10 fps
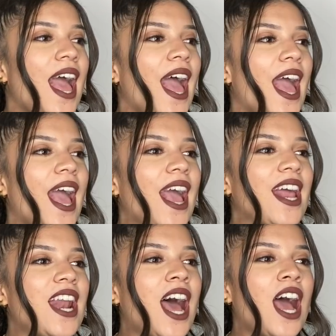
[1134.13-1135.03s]

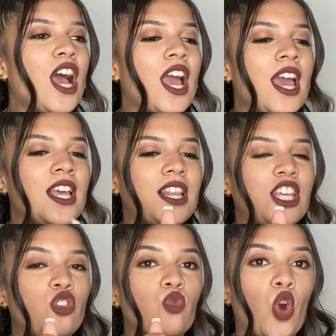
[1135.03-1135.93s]
And it
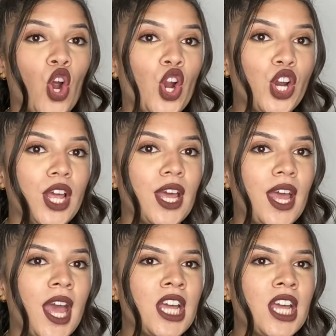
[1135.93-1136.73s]
like, you heard it.